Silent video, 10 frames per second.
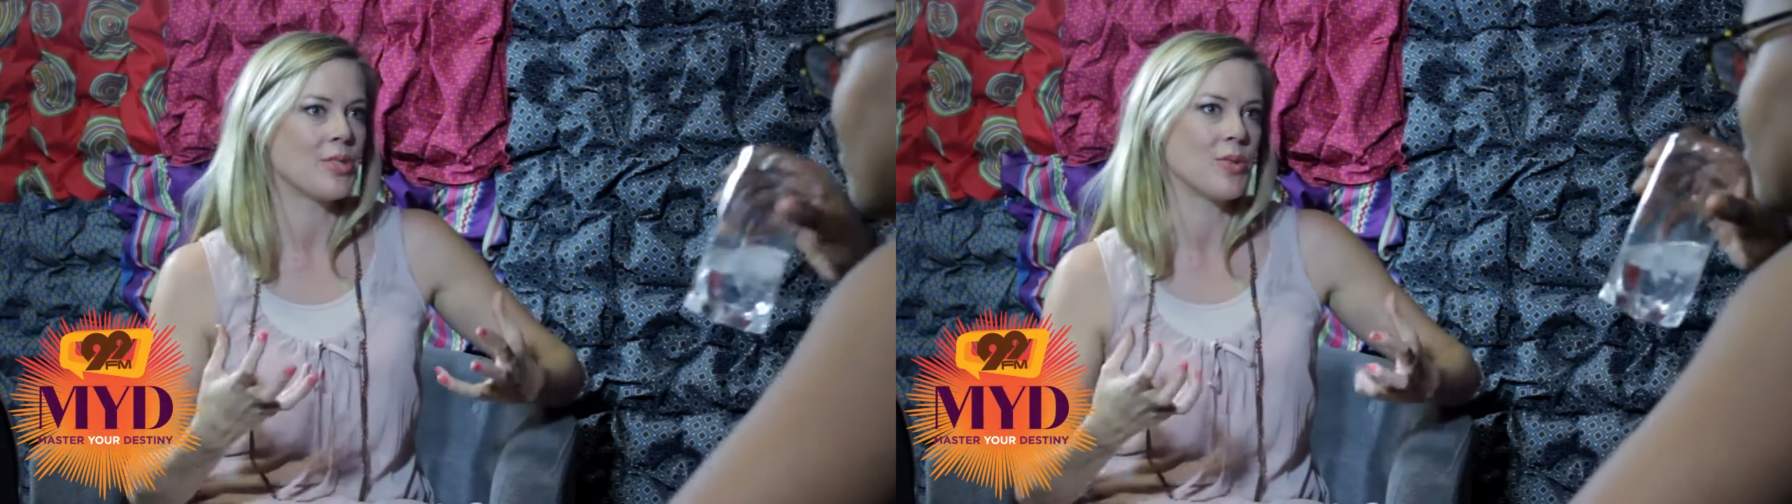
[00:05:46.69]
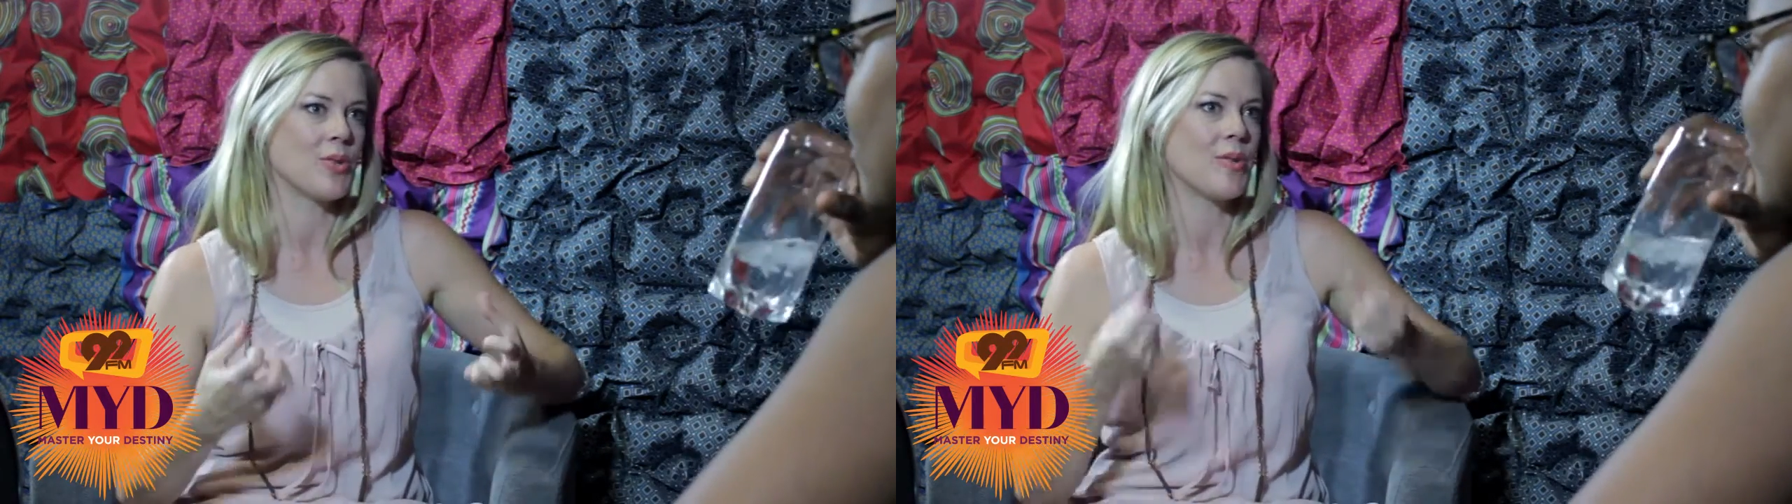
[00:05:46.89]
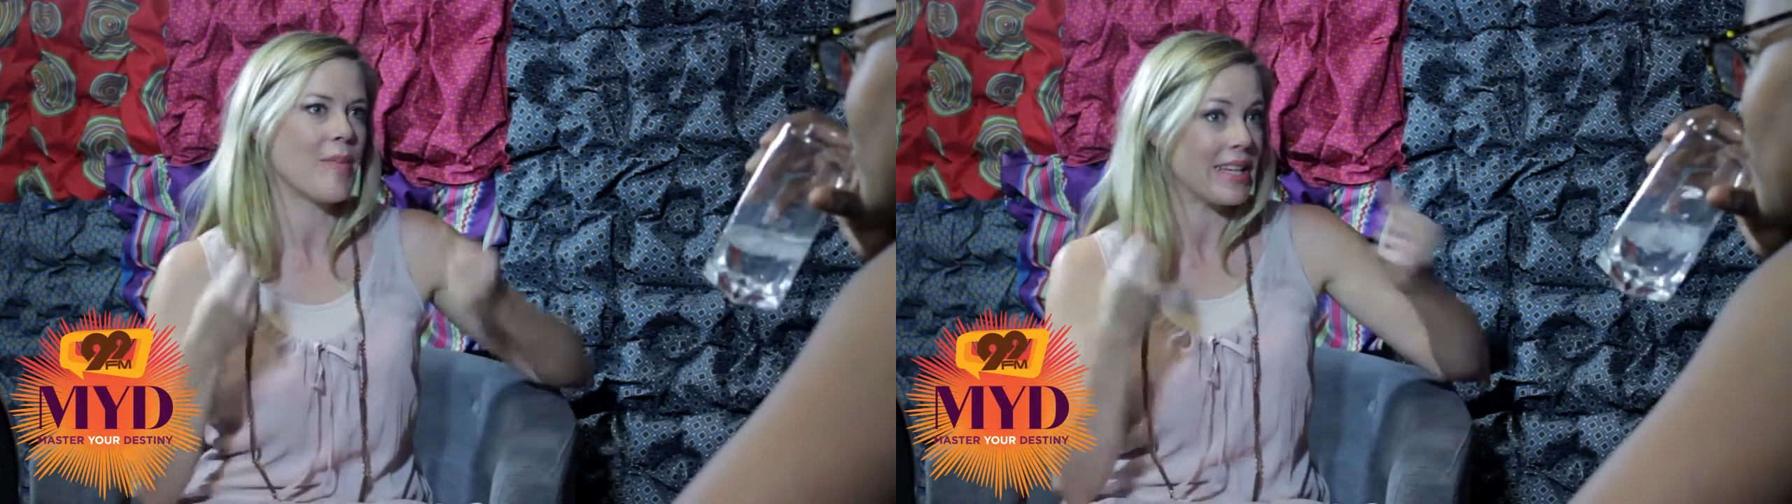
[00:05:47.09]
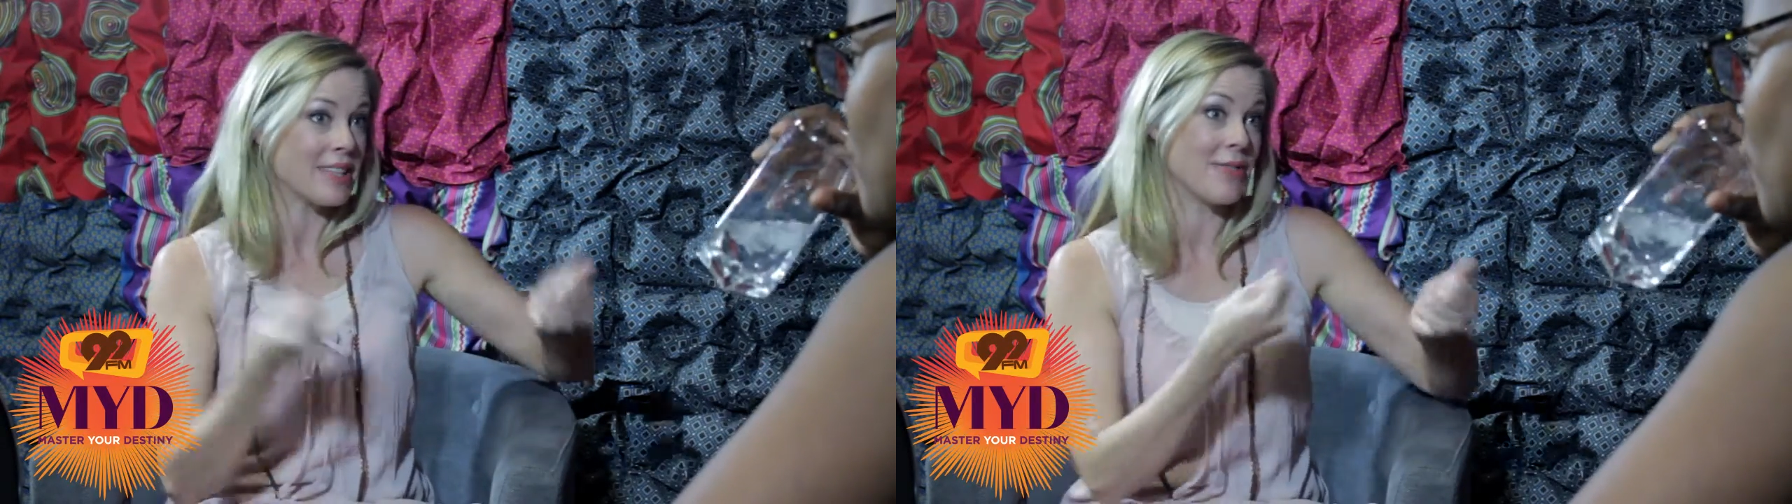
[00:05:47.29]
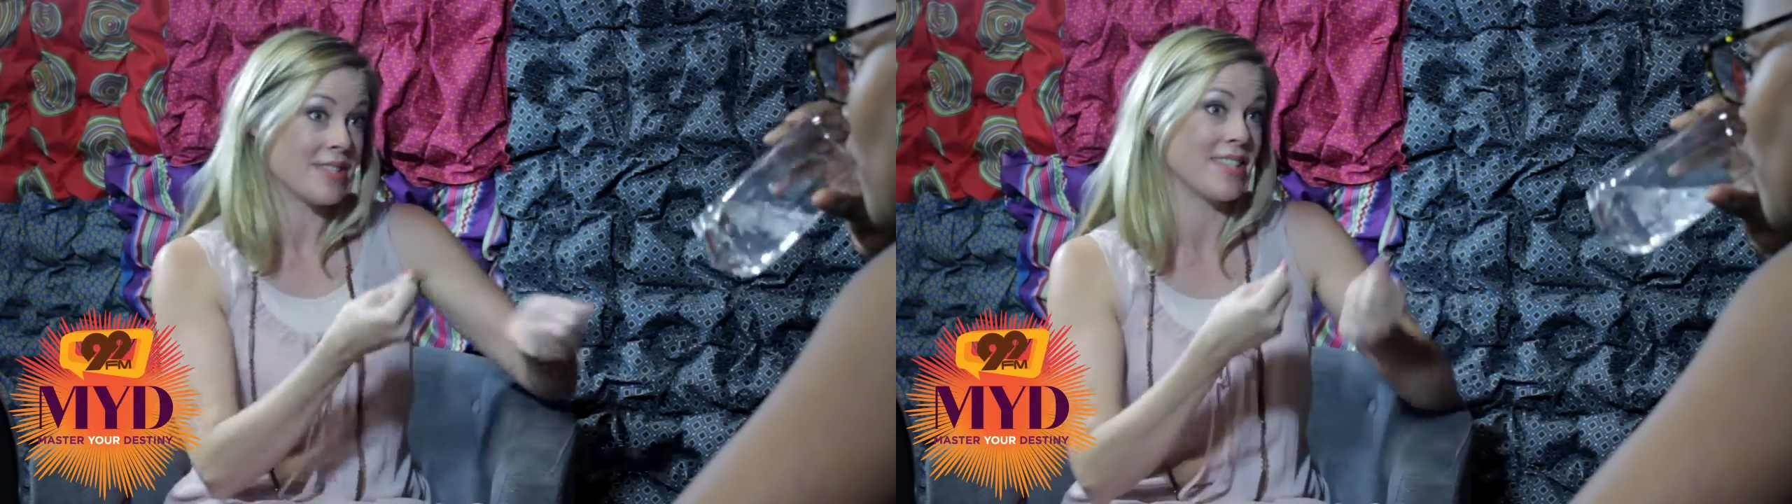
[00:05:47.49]
to the
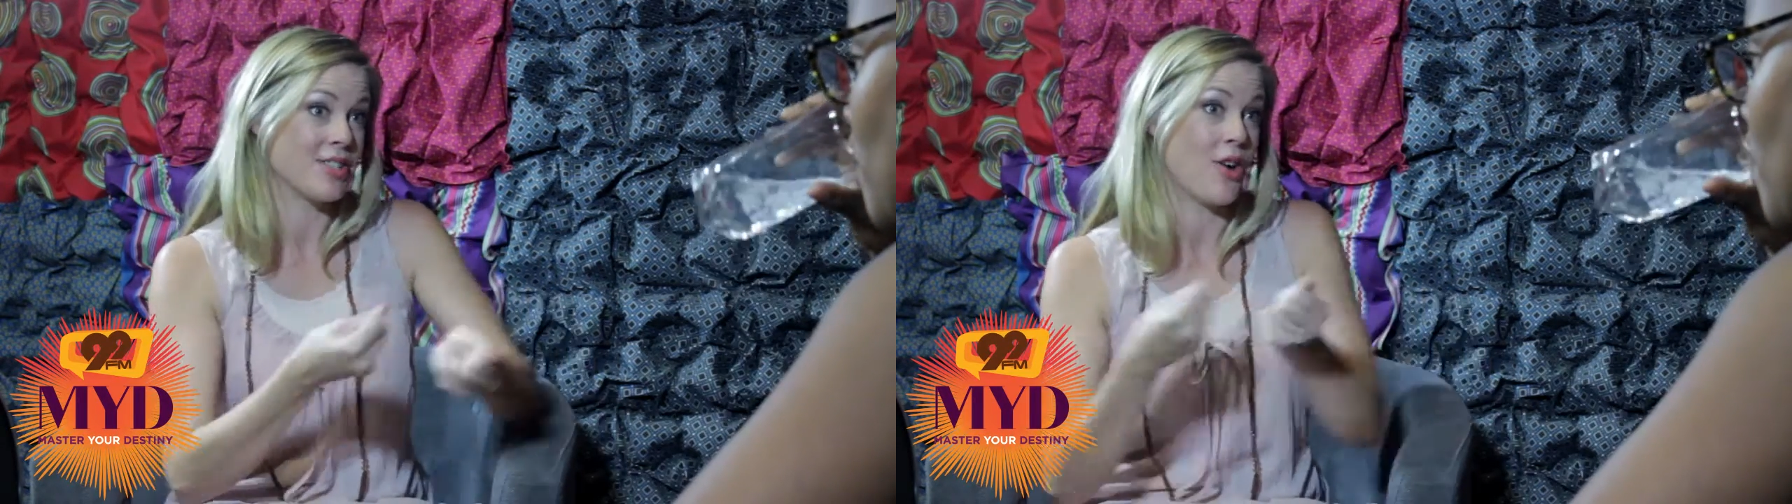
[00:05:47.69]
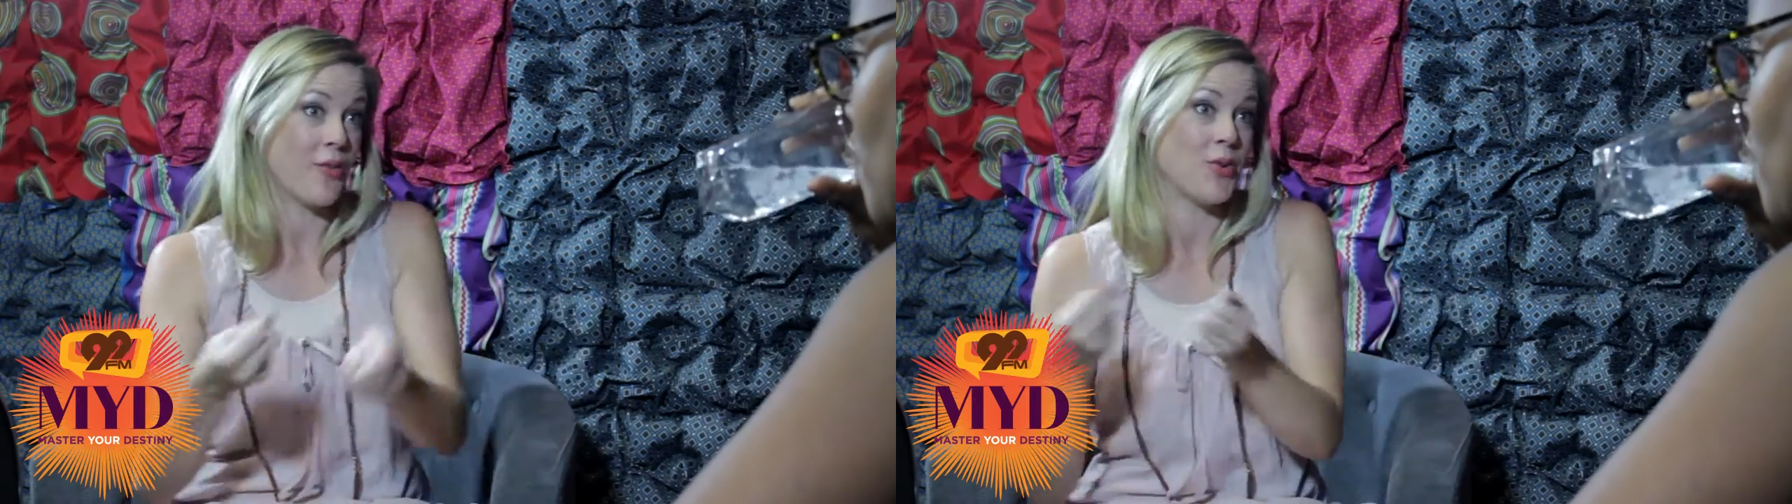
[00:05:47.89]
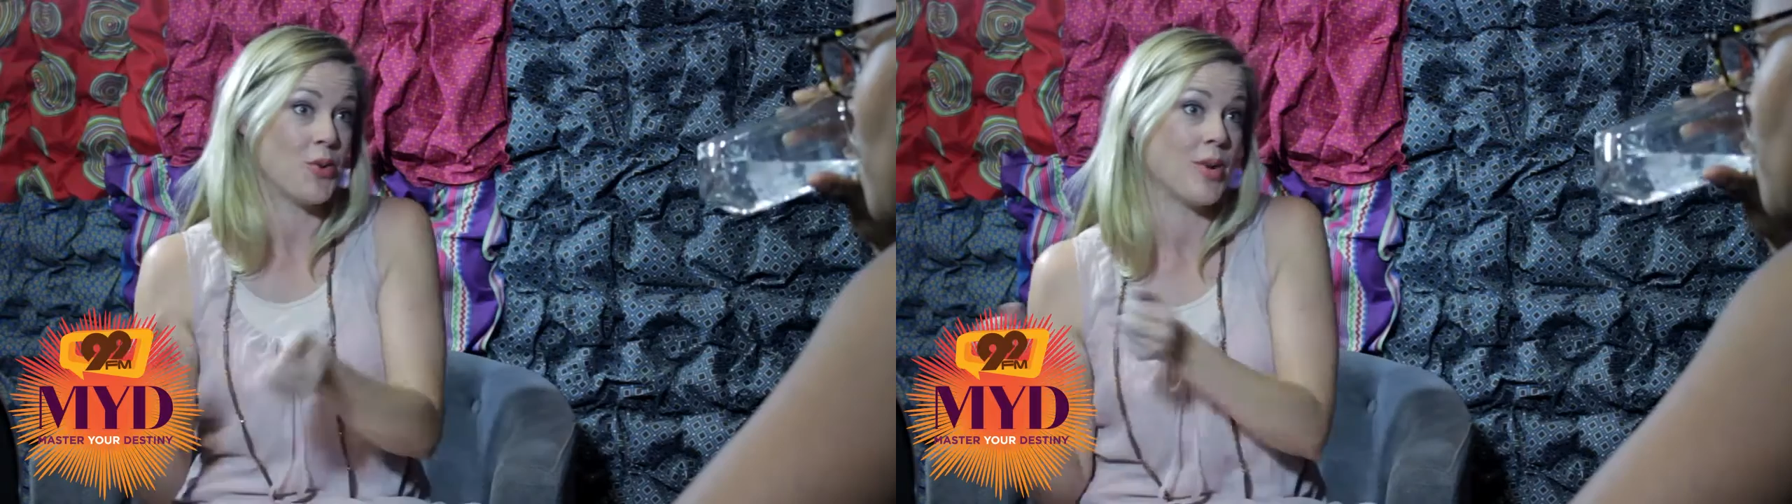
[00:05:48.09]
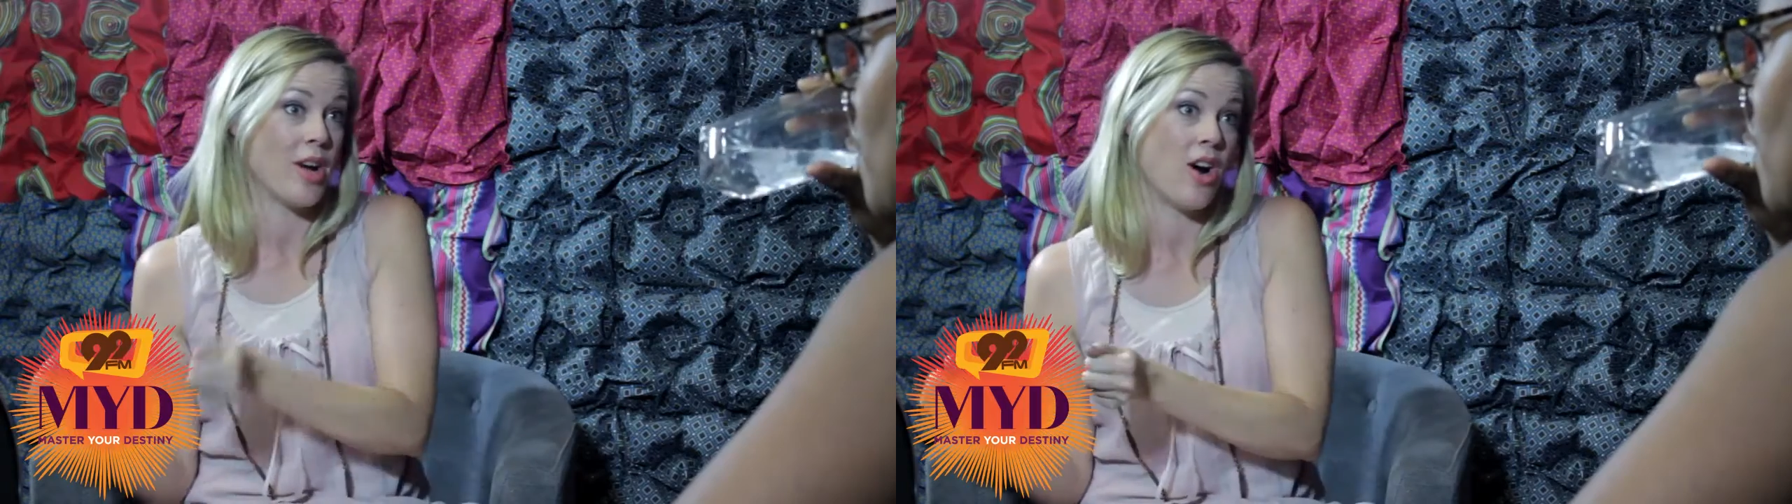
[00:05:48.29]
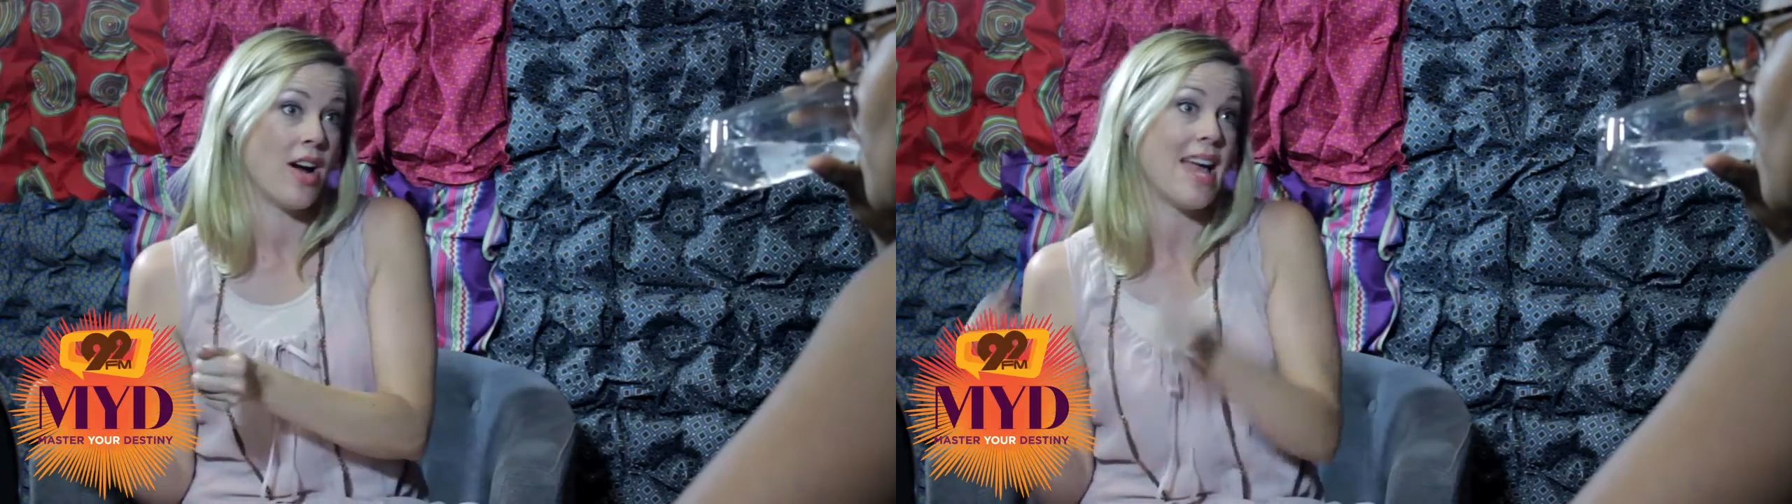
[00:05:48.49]
magnificence of who we are